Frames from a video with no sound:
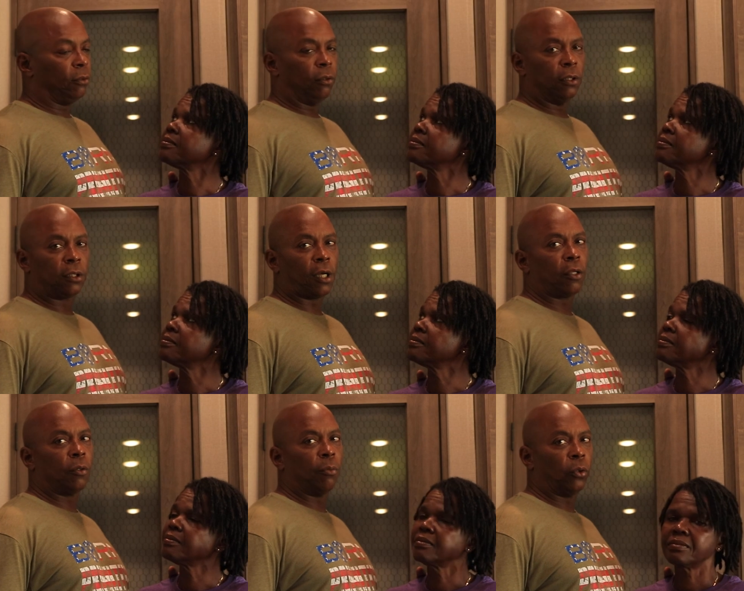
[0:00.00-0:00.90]
Speaker 1: the
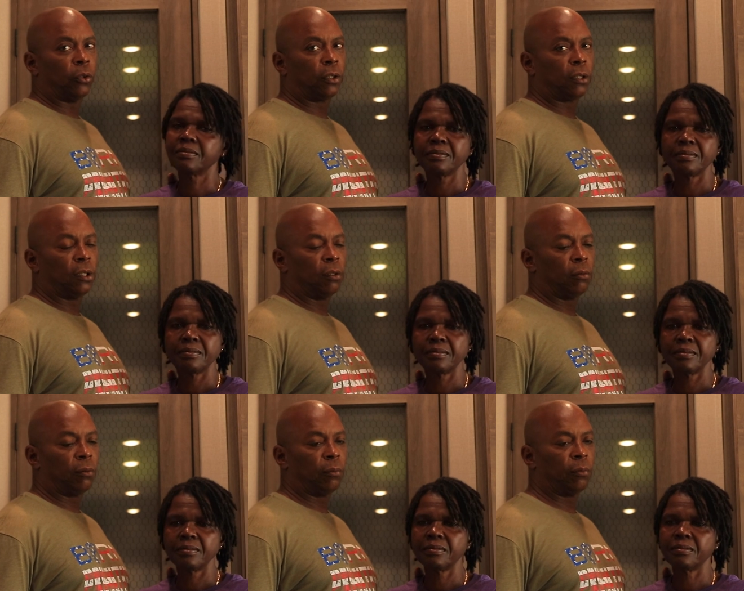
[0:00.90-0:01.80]
southernmost
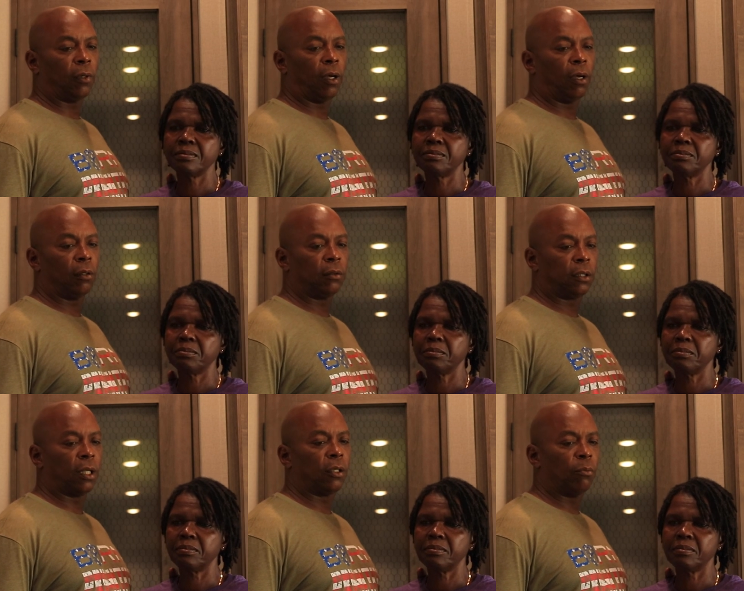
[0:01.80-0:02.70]
uh,
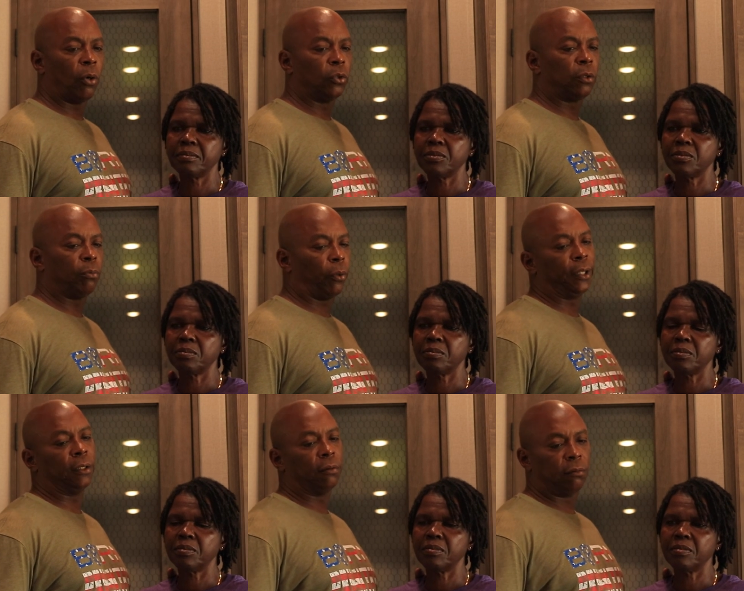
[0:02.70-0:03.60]
southernmost
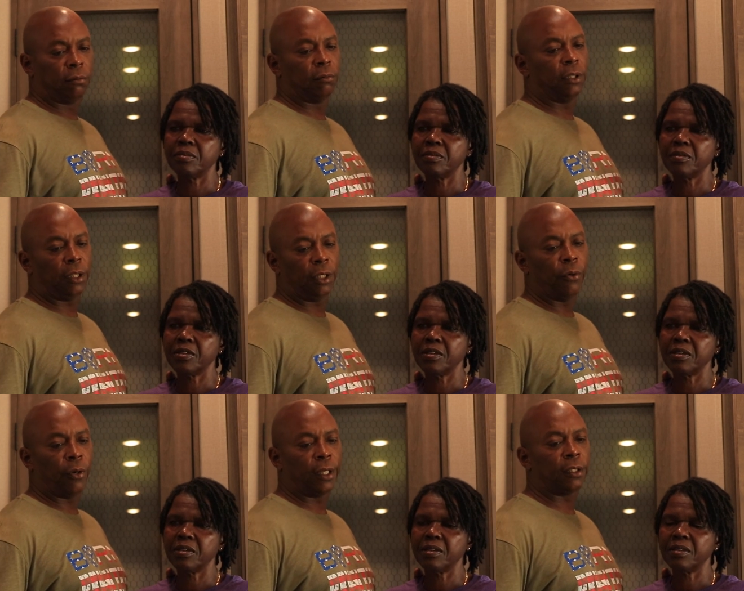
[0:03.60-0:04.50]
point in the
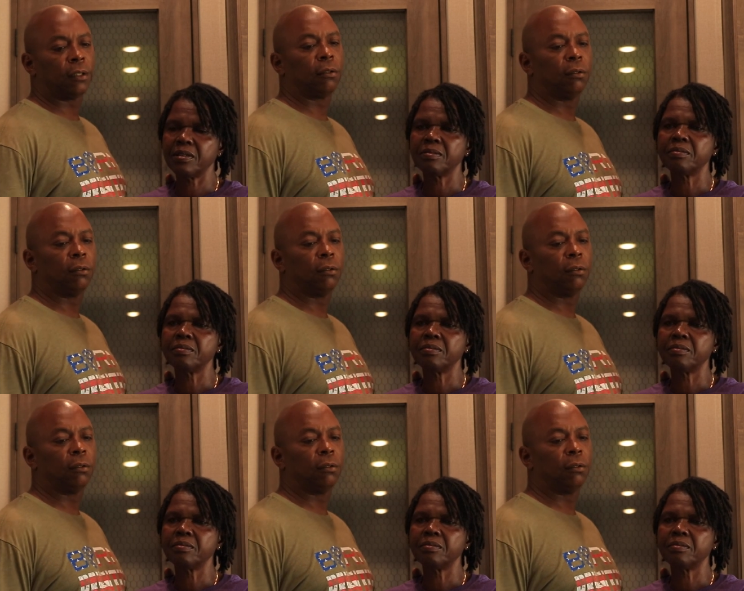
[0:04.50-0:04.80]
U.S.